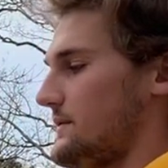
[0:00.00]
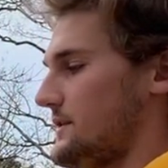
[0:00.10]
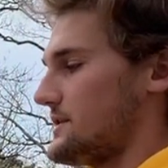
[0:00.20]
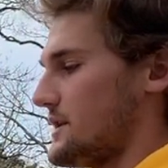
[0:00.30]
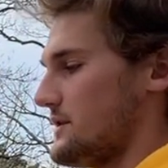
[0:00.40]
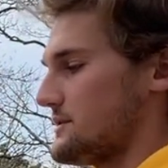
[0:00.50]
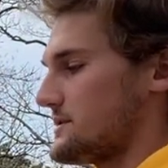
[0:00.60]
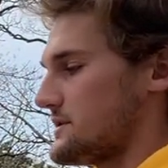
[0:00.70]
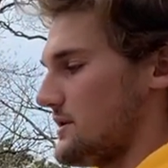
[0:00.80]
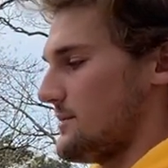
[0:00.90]
of your toes,
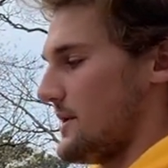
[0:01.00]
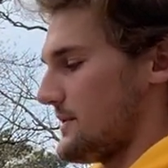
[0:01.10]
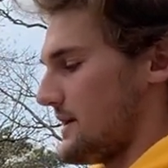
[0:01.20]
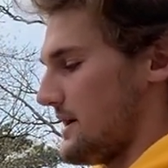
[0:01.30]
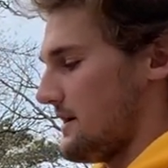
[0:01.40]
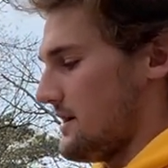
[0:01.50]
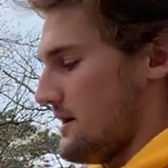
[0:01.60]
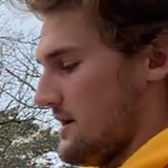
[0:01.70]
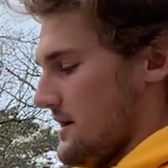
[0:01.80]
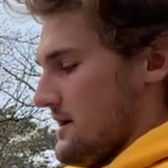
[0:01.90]
so about there,
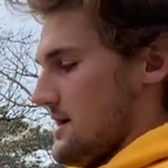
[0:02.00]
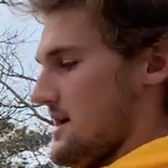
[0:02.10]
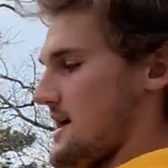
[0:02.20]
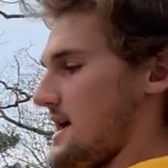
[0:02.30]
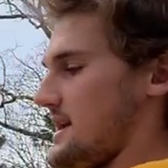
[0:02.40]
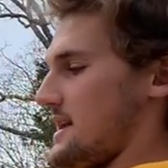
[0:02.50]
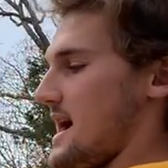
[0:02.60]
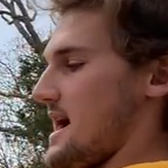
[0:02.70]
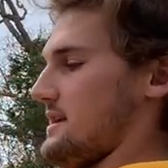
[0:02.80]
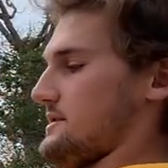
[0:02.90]
and at